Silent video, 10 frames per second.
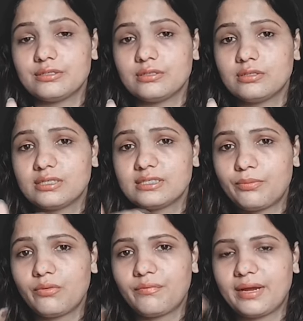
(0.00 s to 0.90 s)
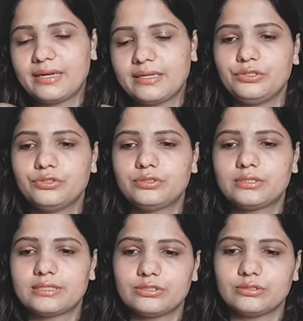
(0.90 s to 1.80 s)
the saprophytic
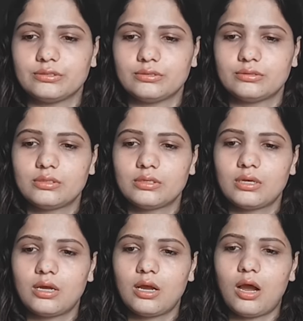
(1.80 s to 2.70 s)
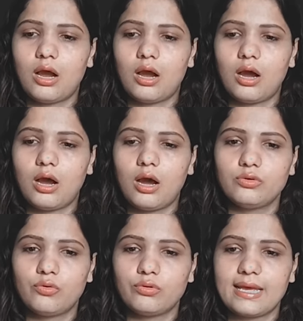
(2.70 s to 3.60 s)
nutrition, are
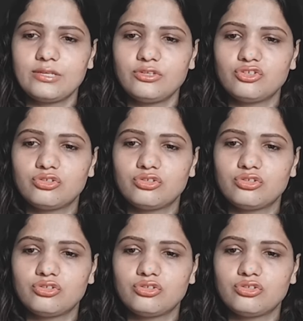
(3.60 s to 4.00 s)
known as